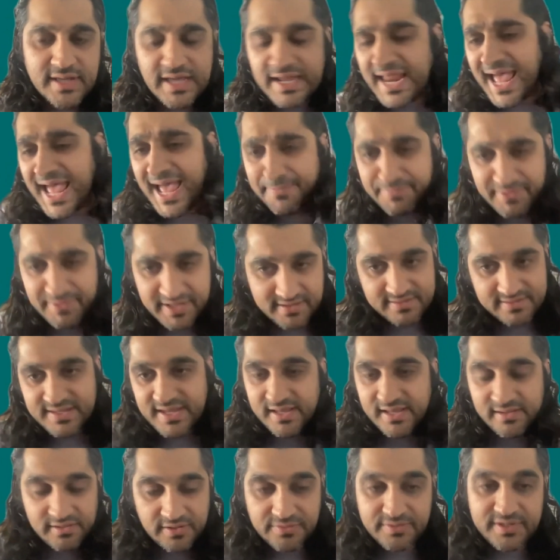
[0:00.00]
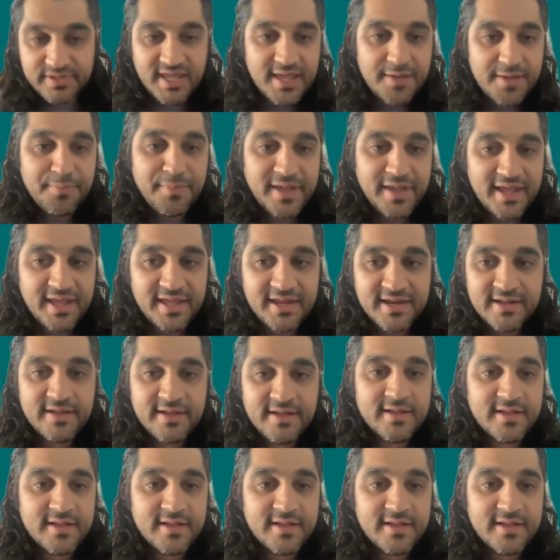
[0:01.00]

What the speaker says: an app download campaign.